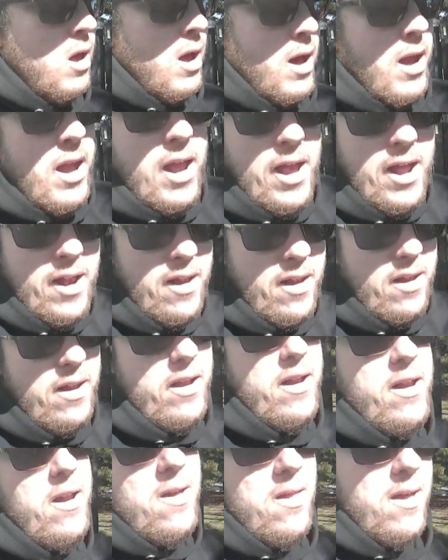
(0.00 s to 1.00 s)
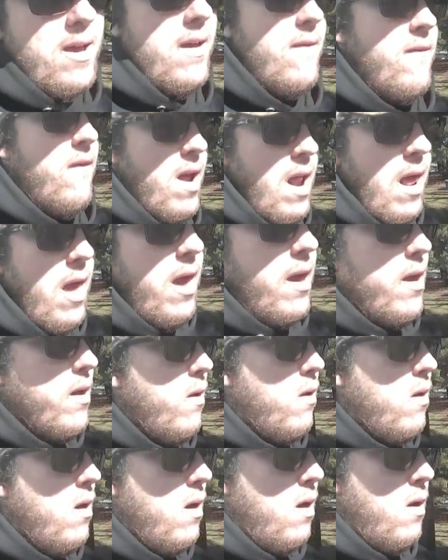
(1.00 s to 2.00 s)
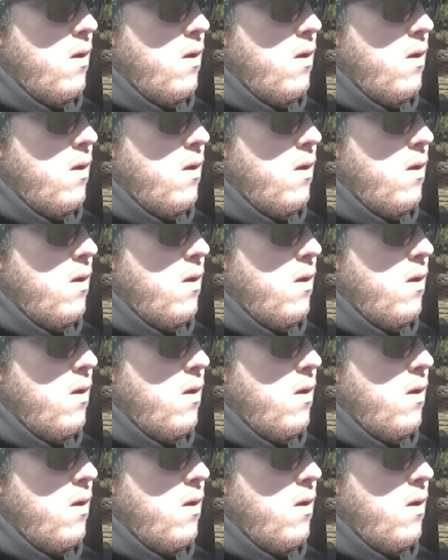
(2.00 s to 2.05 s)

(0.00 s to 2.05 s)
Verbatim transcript: I get to do that video